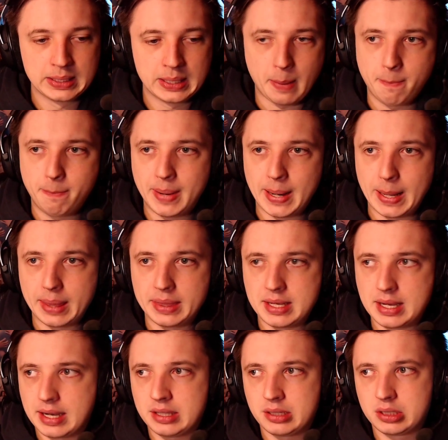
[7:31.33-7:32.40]
But
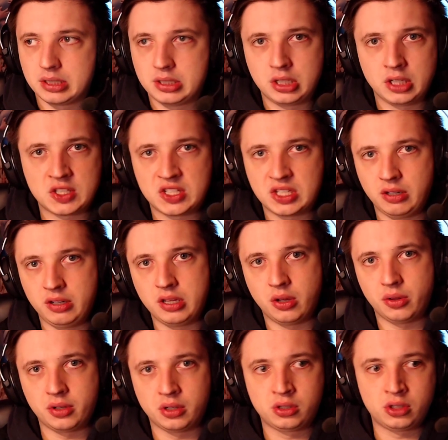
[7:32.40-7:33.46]
yeah, I don't necessarily know
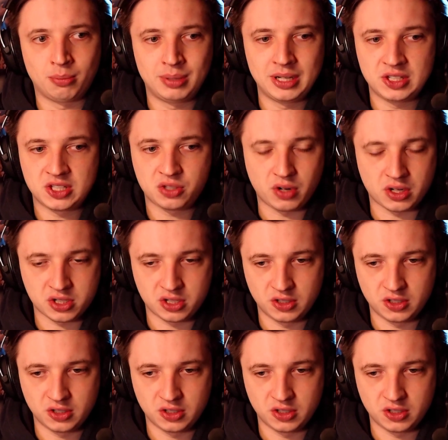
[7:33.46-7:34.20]
the complete structure.